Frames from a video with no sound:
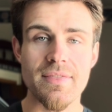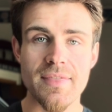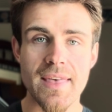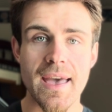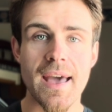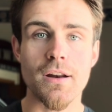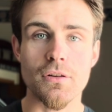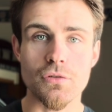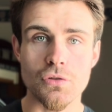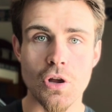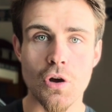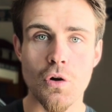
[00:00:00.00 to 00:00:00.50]
that
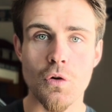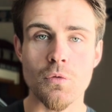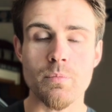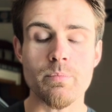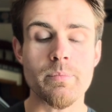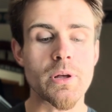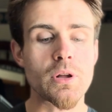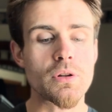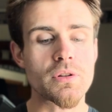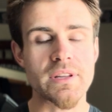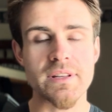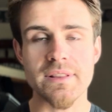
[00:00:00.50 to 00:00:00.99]
alone,
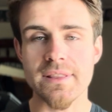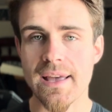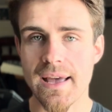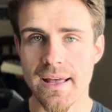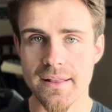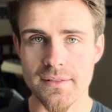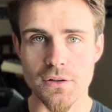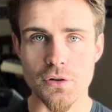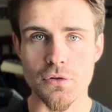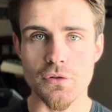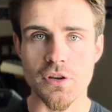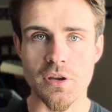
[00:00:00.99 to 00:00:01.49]
building that
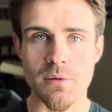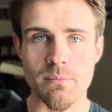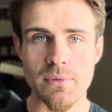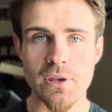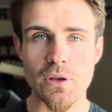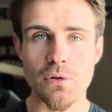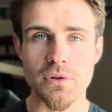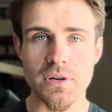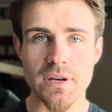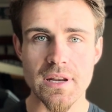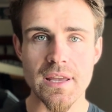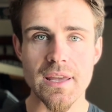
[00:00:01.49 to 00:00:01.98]
little
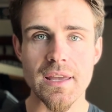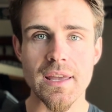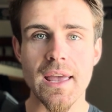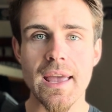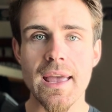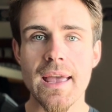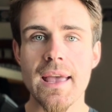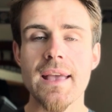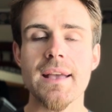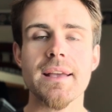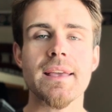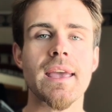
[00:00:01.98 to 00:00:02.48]
community
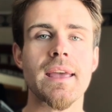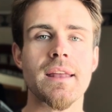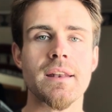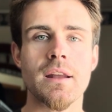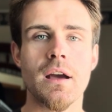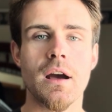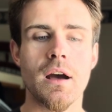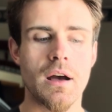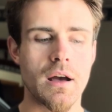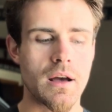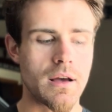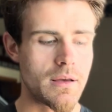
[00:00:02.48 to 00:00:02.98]
can
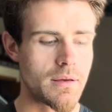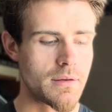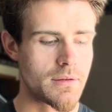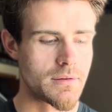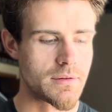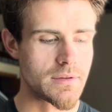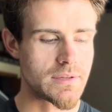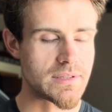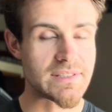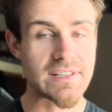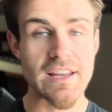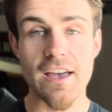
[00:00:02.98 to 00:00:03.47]

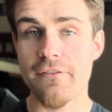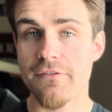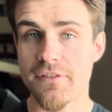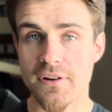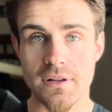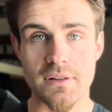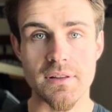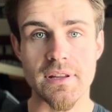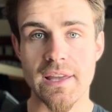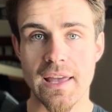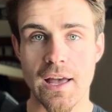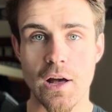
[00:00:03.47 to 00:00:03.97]

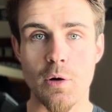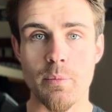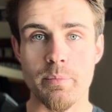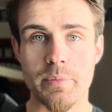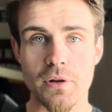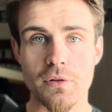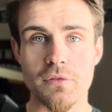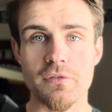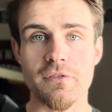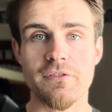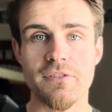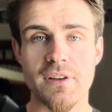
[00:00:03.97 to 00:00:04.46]
definitely help
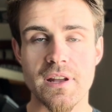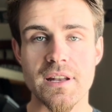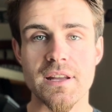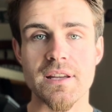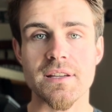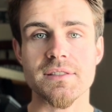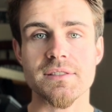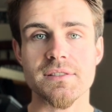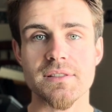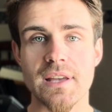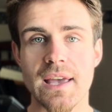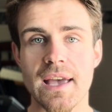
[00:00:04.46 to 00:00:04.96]
build
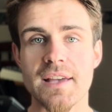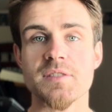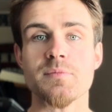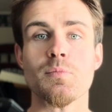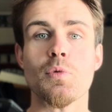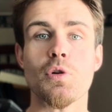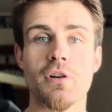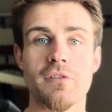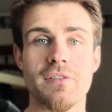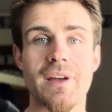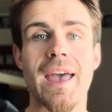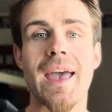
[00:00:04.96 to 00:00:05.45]
fitness as
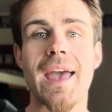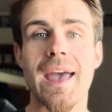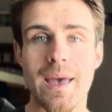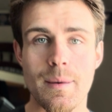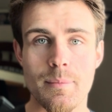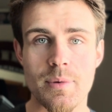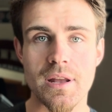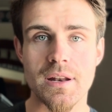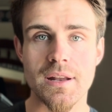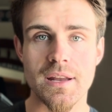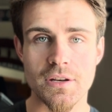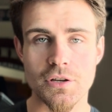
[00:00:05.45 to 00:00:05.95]
more of a
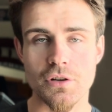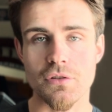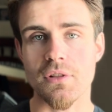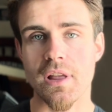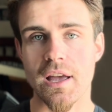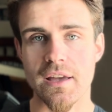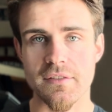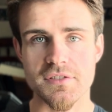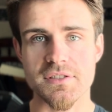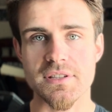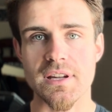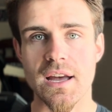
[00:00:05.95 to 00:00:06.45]
habit in your
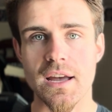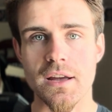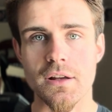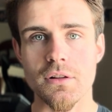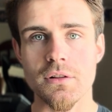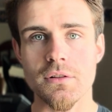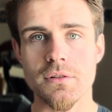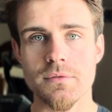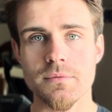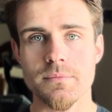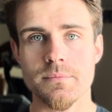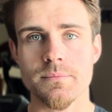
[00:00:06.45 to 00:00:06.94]
lifestyle.
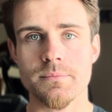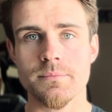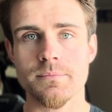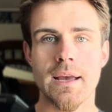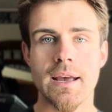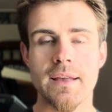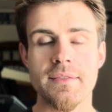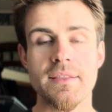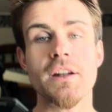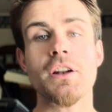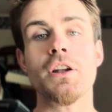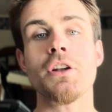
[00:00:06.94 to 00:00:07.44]

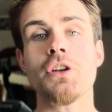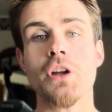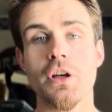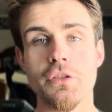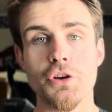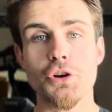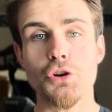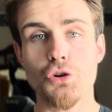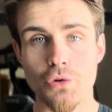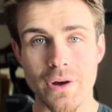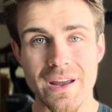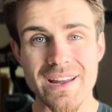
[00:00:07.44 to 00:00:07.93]
And then another
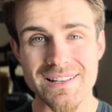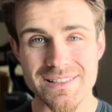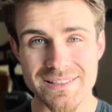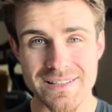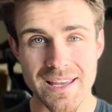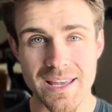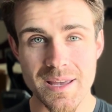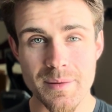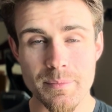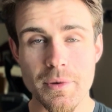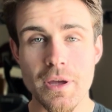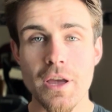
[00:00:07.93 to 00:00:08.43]
great
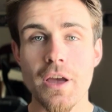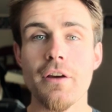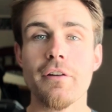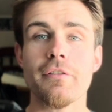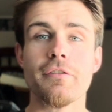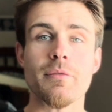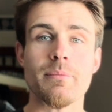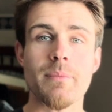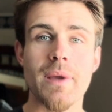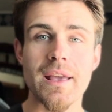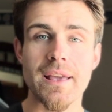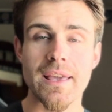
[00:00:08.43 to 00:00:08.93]
tip
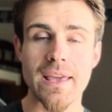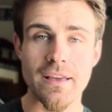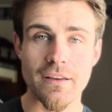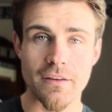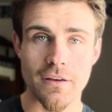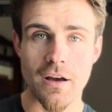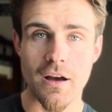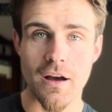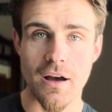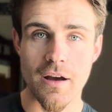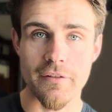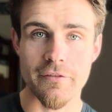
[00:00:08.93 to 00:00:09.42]
for making
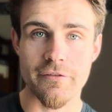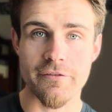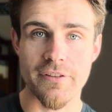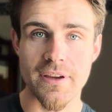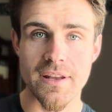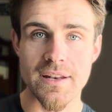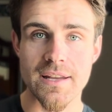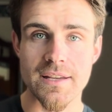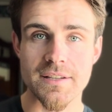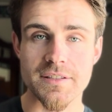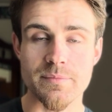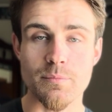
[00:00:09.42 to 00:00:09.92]

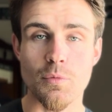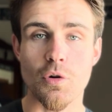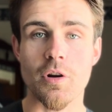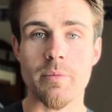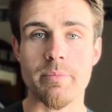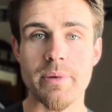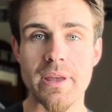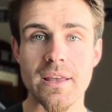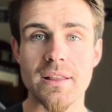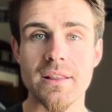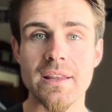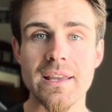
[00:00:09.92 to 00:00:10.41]
fitness more
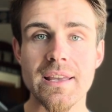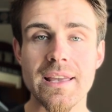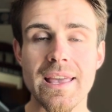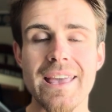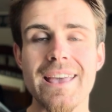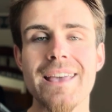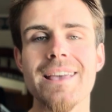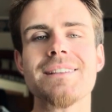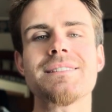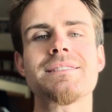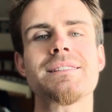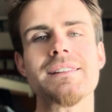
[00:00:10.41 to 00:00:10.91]
appealing
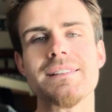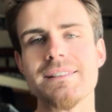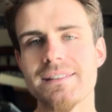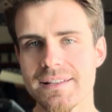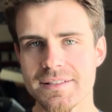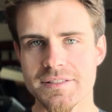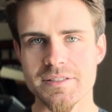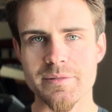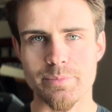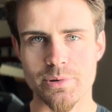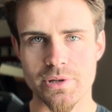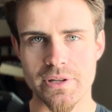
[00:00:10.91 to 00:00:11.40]
is the
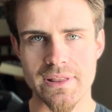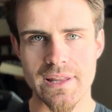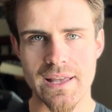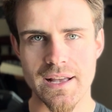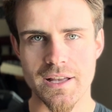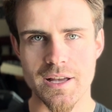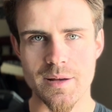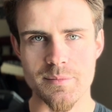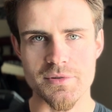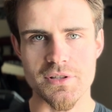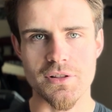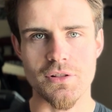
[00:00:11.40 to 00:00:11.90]
discipline that
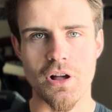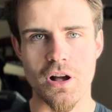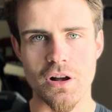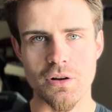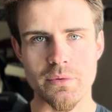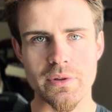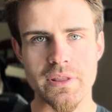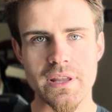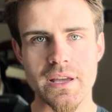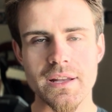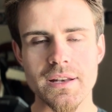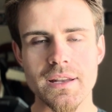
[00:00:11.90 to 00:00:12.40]
comes along
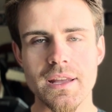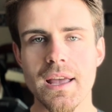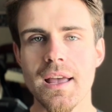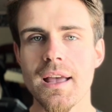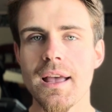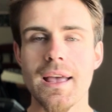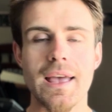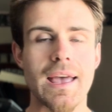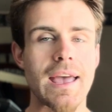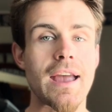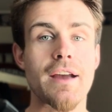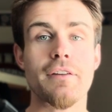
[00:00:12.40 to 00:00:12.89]
with it.
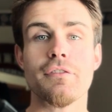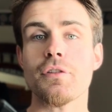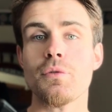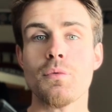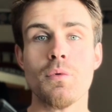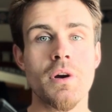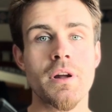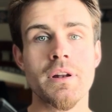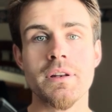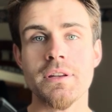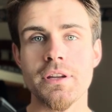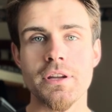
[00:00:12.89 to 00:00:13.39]

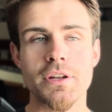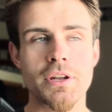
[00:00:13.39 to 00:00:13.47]
Everyone,